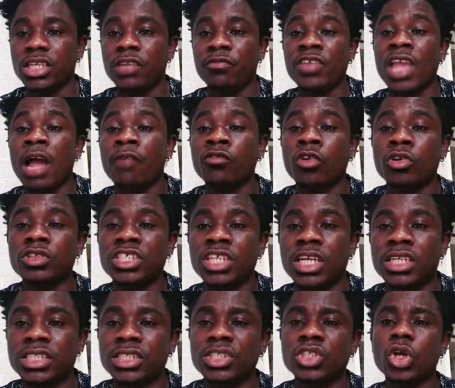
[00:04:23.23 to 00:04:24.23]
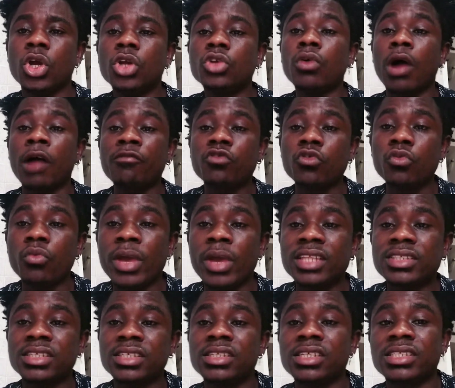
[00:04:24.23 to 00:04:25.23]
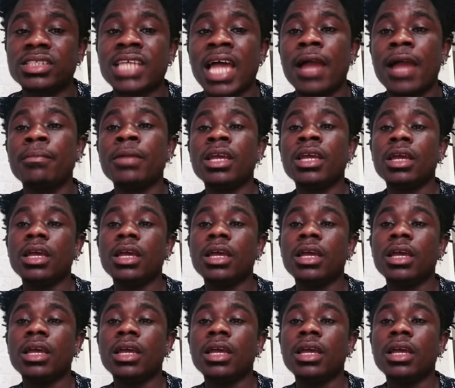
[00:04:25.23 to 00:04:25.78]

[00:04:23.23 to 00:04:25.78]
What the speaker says: If you have not judged it, you have to wait till the time